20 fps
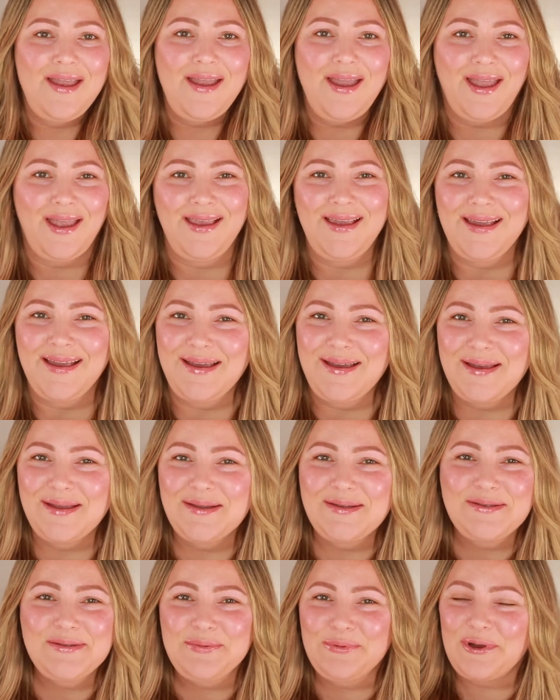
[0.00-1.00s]
Hey
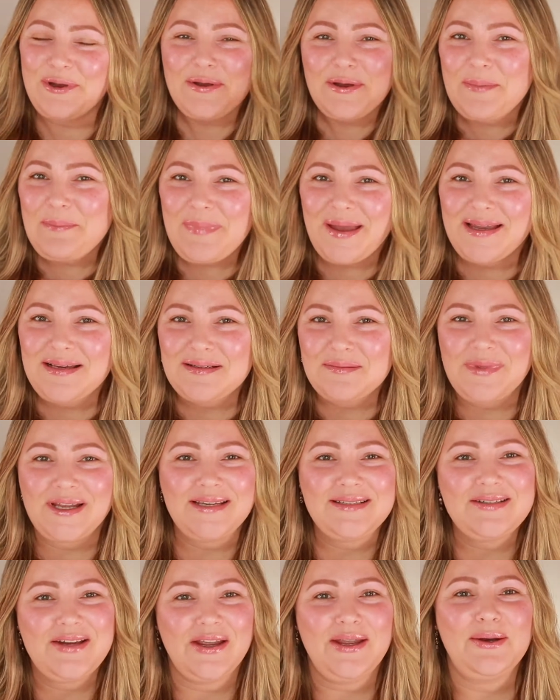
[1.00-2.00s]
guys, welcome back to my
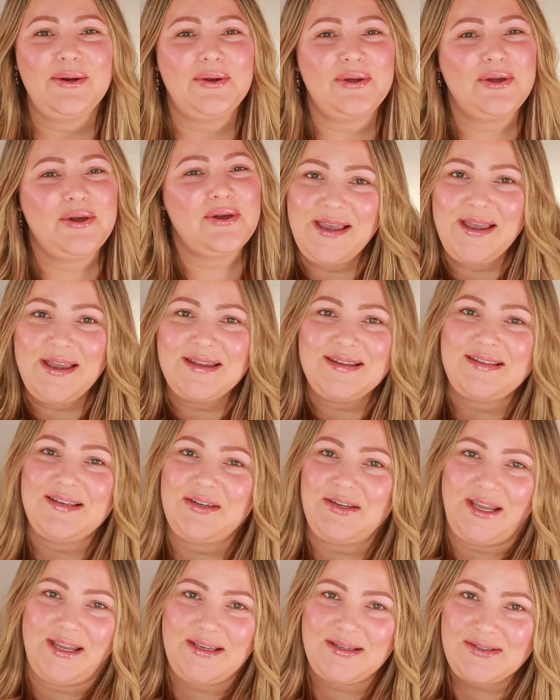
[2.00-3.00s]
channel.
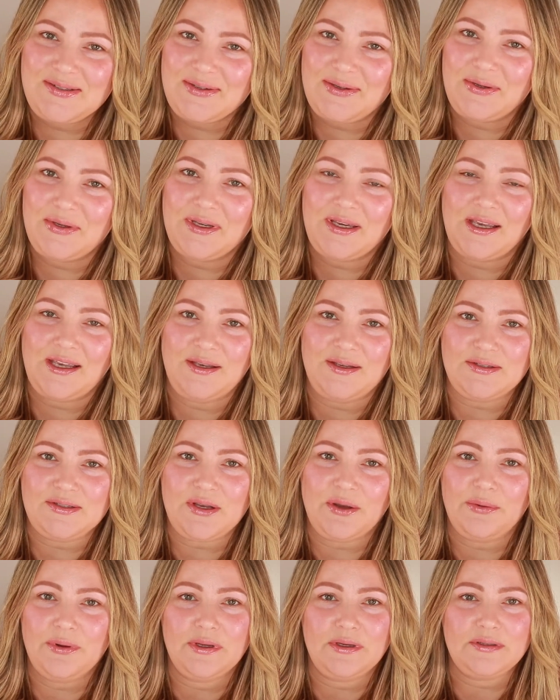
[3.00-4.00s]
Today's look is
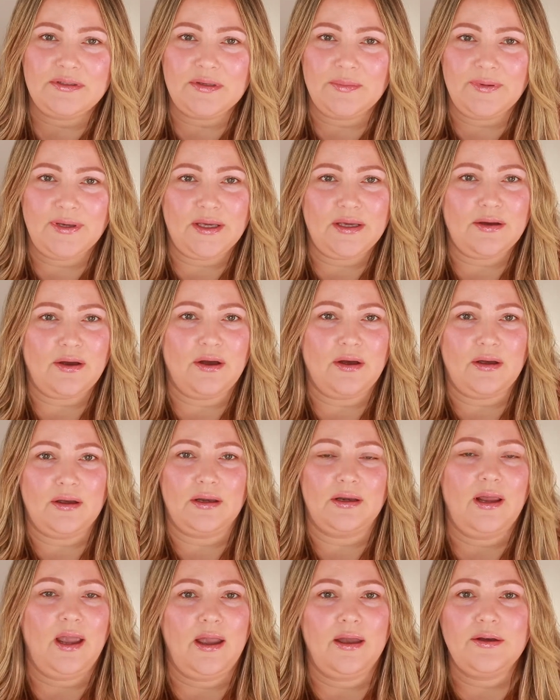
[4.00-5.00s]
going to be
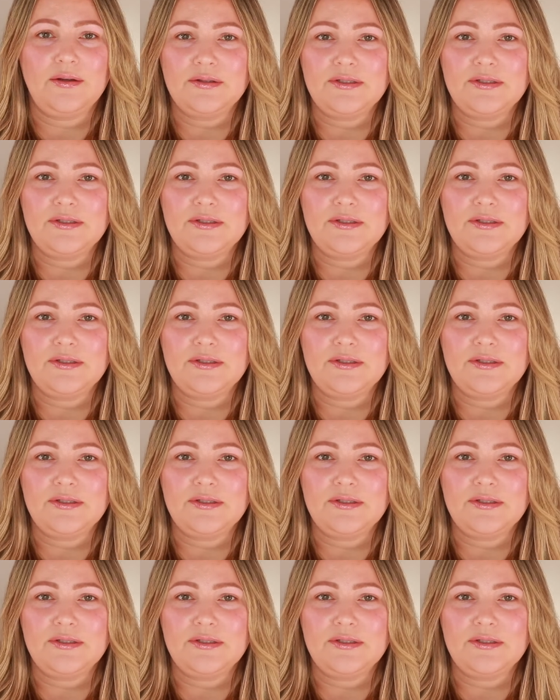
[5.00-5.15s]
on how